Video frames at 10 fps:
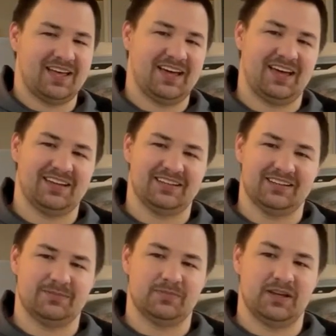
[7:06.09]
and
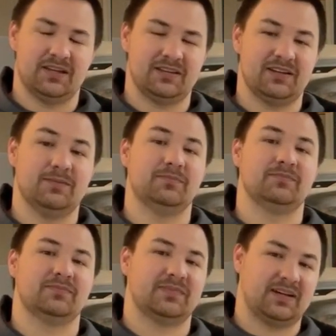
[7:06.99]
it ended up
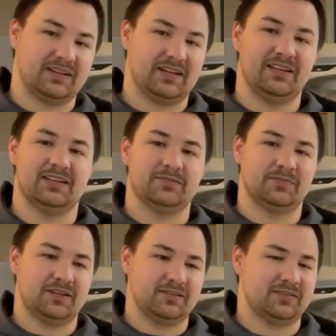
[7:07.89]
getting him.
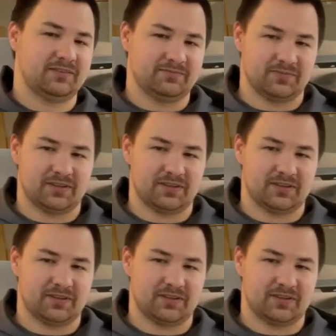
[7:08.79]
He